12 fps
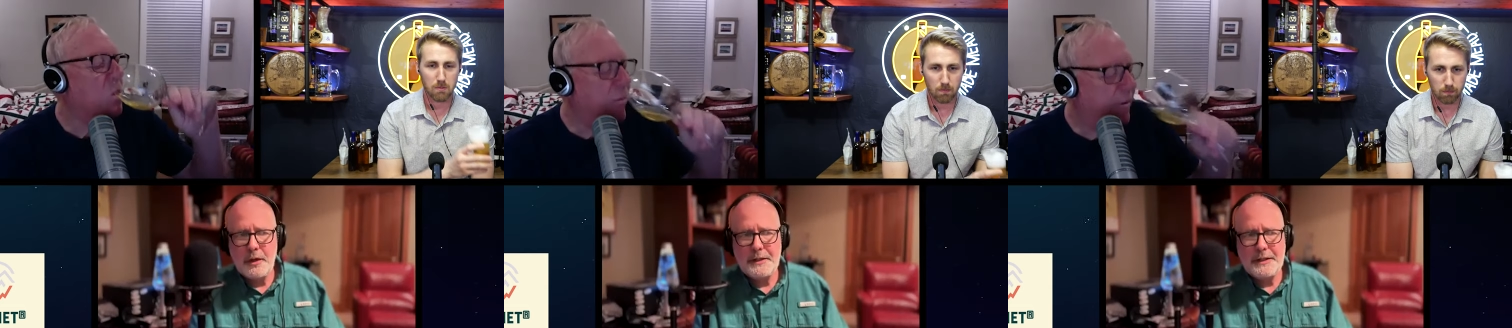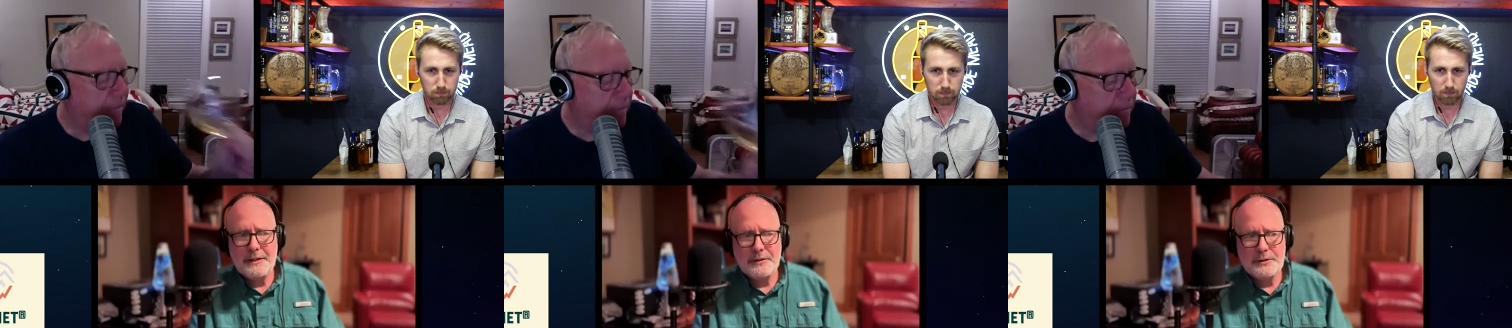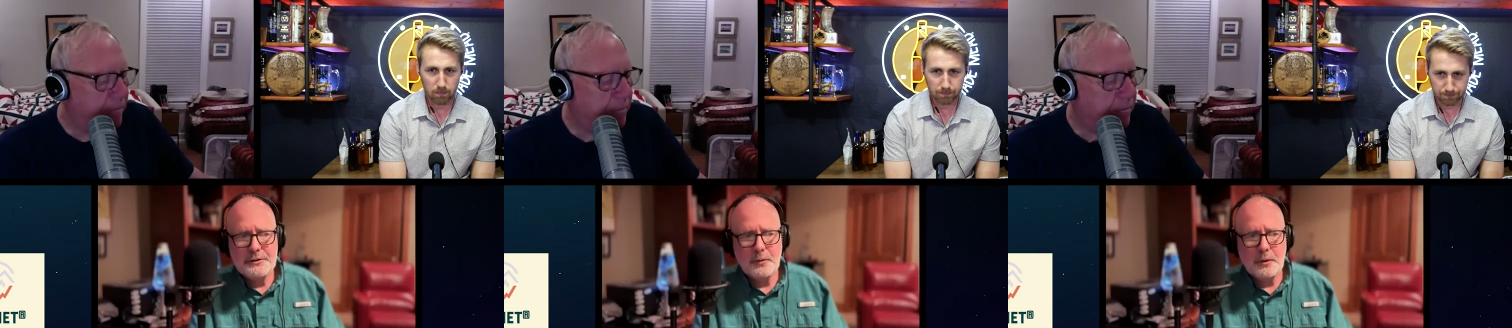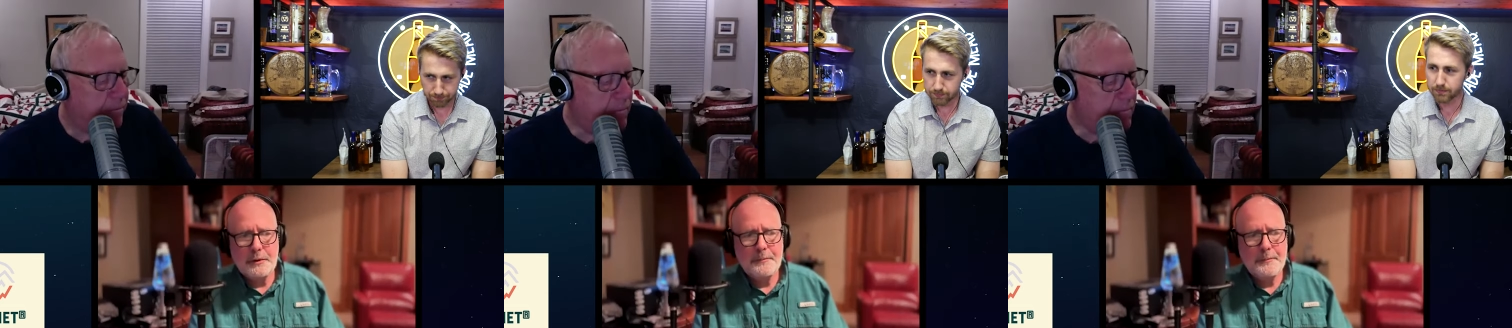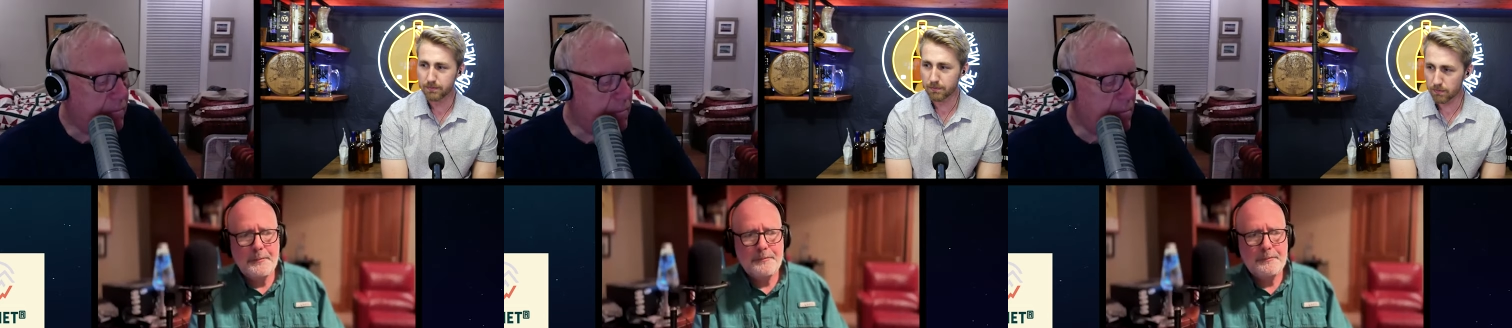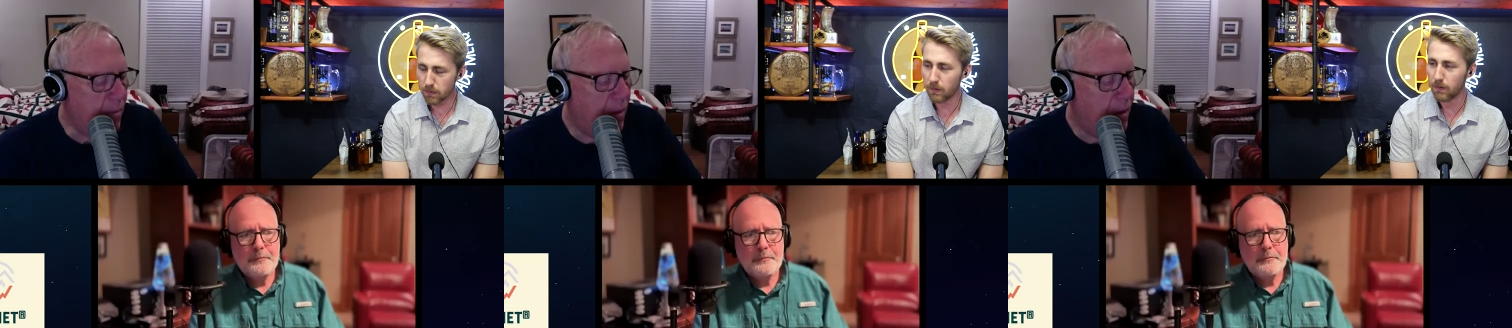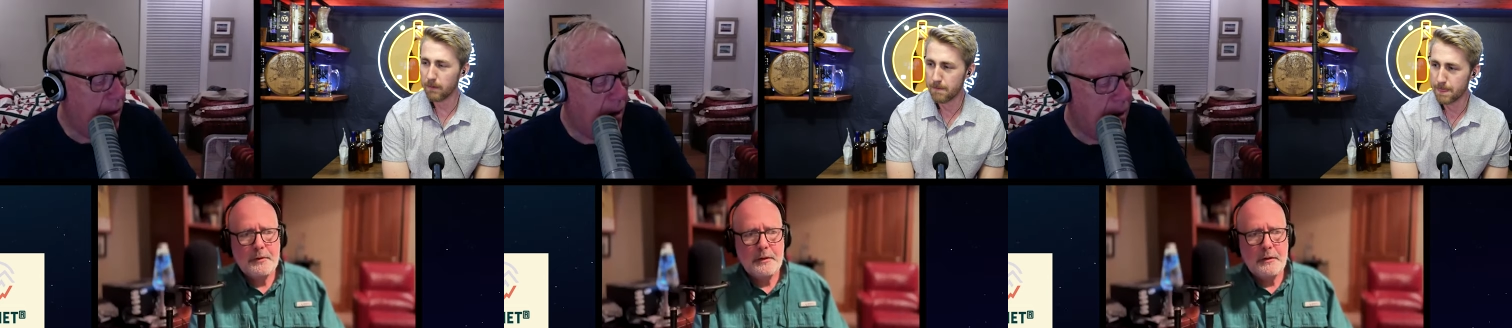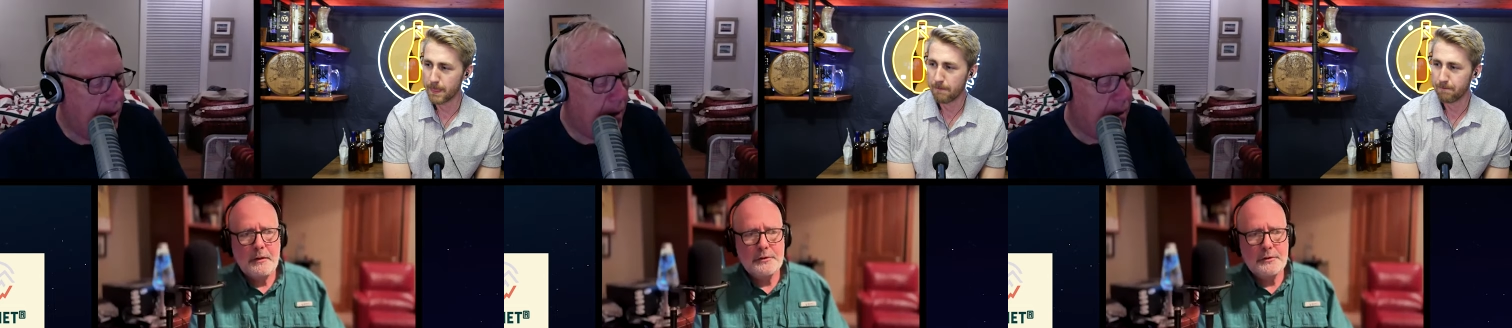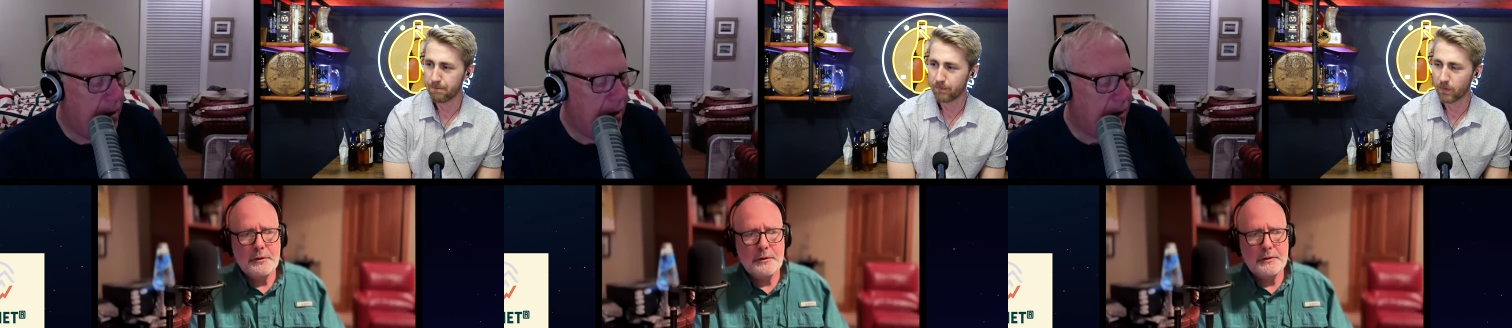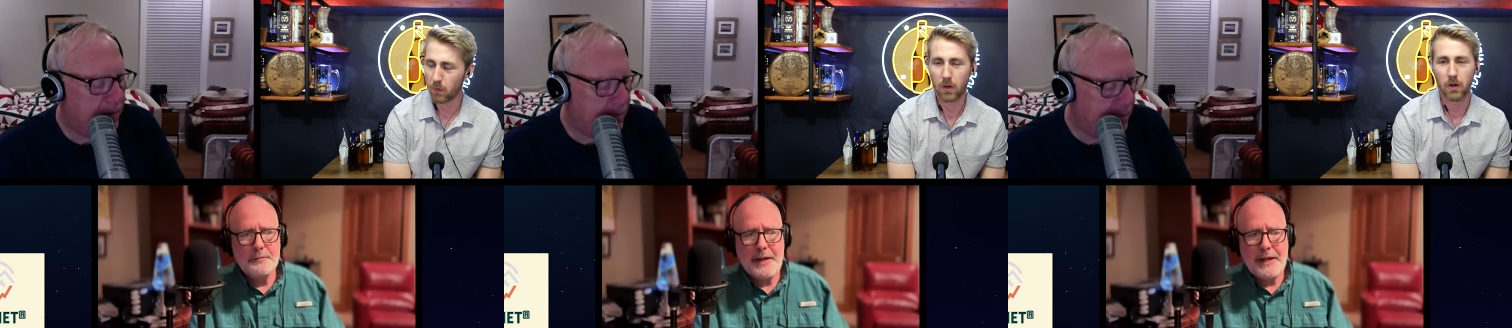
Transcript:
Speaker 1: honey in this one. It's